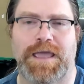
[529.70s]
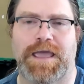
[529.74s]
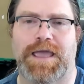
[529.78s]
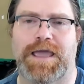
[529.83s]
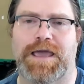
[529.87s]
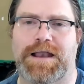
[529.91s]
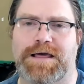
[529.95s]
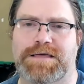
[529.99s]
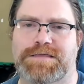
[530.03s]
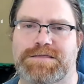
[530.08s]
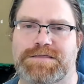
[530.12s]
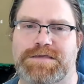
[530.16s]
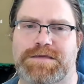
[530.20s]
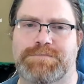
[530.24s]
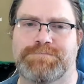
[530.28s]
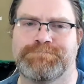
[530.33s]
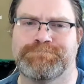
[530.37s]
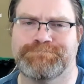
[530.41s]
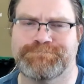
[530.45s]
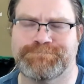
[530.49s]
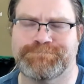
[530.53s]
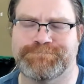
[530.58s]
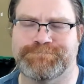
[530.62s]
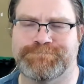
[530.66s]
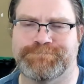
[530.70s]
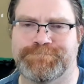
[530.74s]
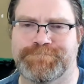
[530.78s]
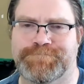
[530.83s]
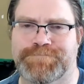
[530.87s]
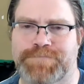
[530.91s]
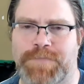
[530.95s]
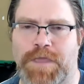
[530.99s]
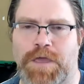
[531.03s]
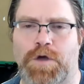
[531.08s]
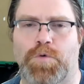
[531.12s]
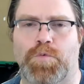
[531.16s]
And I said, hmm,
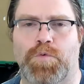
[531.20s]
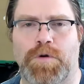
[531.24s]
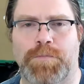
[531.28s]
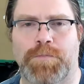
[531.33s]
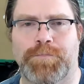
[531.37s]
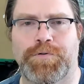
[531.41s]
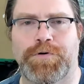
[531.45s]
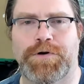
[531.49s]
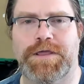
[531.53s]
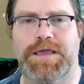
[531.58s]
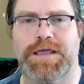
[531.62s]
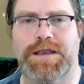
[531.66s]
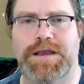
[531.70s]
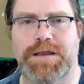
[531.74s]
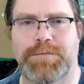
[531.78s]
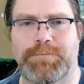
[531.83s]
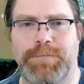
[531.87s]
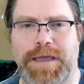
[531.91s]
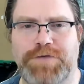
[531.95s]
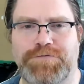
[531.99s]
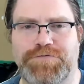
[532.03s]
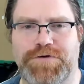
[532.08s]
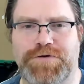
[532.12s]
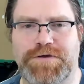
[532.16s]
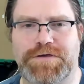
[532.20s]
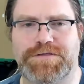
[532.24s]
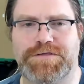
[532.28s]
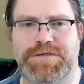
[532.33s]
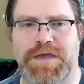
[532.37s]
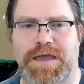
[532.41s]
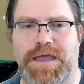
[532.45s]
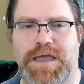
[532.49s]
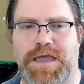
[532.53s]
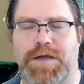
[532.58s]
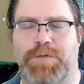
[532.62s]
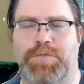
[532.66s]
we're putting in a matrix
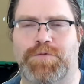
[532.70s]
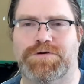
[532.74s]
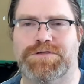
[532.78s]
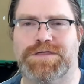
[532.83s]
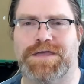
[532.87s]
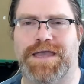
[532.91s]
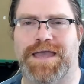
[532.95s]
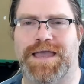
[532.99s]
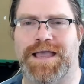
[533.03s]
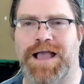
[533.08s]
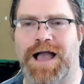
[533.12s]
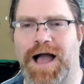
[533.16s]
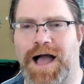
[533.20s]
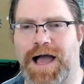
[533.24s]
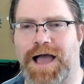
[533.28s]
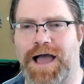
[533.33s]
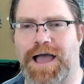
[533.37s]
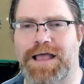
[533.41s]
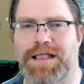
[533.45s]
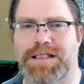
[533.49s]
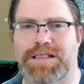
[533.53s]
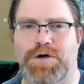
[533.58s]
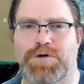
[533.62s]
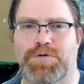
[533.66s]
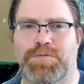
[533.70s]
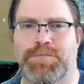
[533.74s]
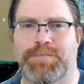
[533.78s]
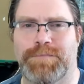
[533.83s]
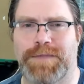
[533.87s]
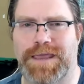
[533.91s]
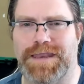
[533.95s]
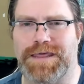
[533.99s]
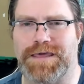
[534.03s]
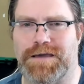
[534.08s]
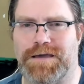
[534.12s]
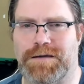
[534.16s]
and we're saying high, low,
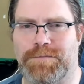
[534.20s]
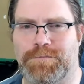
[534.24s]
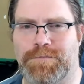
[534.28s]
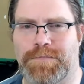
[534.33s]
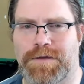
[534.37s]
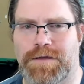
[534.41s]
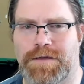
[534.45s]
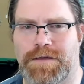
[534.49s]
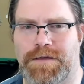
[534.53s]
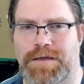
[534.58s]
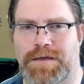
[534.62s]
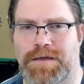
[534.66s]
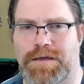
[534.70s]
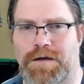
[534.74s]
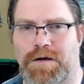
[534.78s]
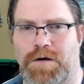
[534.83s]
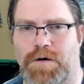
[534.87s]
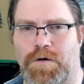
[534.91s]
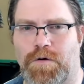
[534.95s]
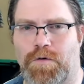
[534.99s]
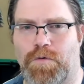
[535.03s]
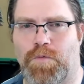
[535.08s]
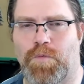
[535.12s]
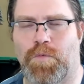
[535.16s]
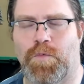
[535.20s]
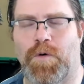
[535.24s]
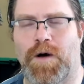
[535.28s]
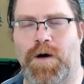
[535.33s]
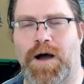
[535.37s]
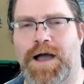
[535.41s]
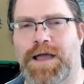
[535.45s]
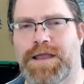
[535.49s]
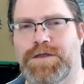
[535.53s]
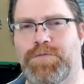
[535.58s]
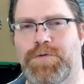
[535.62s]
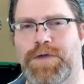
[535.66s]
medium.
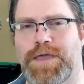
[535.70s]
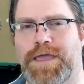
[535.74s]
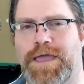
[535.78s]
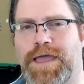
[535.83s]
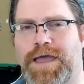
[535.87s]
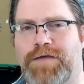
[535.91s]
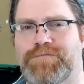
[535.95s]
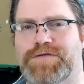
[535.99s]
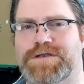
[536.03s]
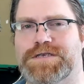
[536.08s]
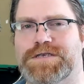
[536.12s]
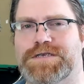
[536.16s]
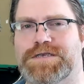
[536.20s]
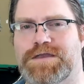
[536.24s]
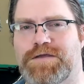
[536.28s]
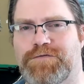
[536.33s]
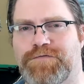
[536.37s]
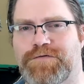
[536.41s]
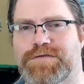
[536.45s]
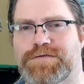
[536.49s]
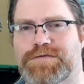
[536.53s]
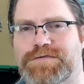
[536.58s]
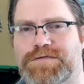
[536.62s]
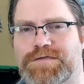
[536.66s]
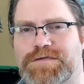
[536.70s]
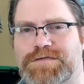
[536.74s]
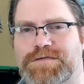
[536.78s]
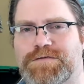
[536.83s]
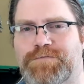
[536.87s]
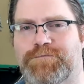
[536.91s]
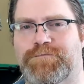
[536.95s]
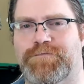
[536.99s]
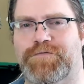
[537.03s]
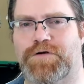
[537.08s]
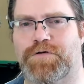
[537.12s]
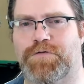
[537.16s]
Why do we have a different
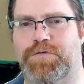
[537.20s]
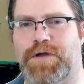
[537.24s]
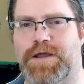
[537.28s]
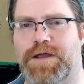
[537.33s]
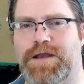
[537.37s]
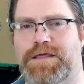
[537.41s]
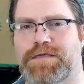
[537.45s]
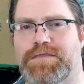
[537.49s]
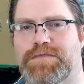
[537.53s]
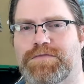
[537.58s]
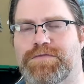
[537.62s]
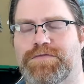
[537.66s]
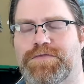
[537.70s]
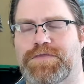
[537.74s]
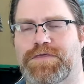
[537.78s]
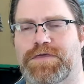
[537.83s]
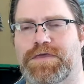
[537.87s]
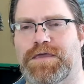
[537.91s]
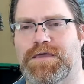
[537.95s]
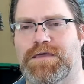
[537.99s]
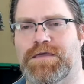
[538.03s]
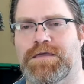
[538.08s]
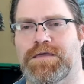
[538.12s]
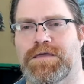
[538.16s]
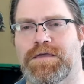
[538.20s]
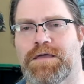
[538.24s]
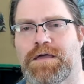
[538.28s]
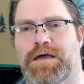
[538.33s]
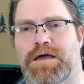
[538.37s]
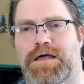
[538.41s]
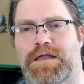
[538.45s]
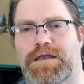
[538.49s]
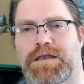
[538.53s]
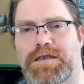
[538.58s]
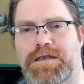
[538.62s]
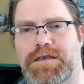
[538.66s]
system for grading the
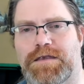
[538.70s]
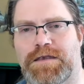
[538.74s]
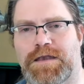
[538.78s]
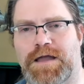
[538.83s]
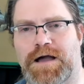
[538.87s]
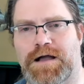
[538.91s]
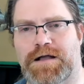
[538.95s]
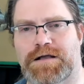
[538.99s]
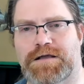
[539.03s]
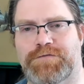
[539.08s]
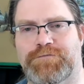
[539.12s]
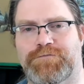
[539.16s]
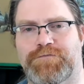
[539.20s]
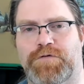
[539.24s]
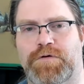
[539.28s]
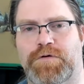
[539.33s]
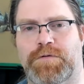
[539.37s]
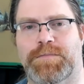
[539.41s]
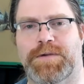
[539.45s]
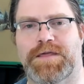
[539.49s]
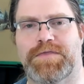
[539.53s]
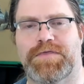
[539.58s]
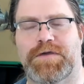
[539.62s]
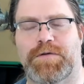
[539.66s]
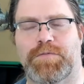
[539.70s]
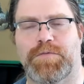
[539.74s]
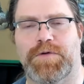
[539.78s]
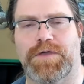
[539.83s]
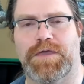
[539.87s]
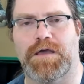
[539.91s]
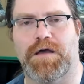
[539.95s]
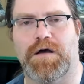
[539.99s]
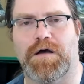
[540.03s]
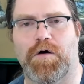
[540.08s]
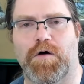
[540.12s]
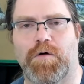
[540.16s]
nonconformity that
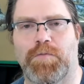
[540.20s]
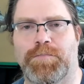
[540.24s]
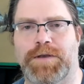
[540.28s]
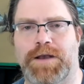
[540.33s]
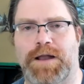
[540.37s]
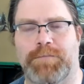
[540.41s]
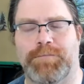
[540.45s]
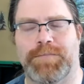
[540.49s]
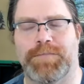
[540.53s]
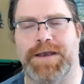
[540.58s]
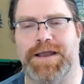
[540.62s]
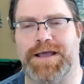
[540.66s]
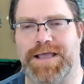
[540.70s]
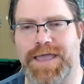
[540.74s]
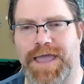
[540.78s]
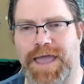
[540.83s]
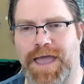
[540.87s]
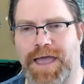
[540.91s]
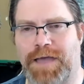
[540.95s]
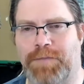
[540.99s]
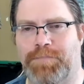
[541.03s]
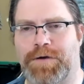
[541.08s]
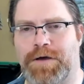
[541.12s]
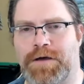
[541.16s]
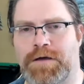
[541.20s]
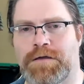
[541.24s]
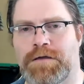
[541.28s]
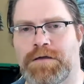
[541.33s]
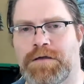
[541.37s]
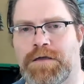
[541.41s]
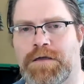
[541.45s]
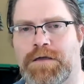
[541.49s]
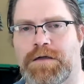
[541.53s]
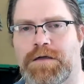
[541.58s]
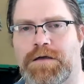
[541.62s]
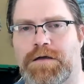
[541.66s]
we open up in a CAPA,
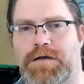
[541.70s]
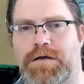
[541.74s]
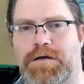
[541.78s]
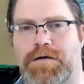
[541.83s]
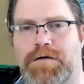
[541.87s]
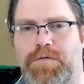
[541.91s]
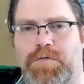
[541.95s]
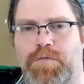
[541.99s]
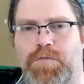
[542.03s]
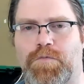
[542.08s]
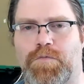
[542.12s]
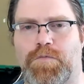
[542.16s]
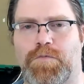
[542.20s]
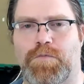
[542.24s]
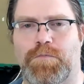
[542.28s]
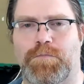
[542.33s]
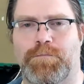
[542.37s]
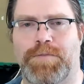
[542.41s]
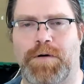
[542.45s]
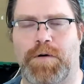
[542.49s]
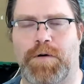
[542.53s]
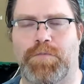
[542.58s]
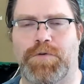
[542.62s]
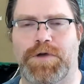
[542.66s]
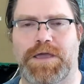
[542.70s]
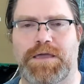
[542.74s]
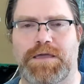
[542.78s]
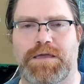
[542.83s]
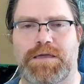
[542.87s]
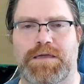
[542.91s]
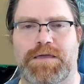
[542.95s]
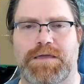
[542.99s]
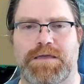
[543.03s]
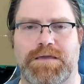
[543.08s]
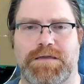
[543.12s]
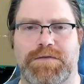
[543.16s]
but
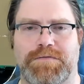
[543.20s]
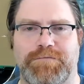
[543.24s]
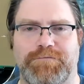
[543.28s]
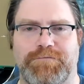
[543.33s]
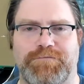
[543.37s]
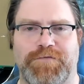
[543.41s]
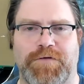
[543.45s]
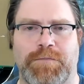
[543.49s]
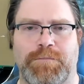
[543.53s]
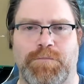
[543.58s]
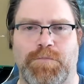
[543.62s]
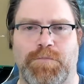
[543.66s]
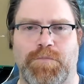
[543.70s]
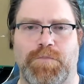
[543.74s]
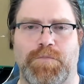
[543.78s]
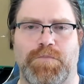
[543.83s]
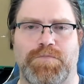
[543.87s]
we from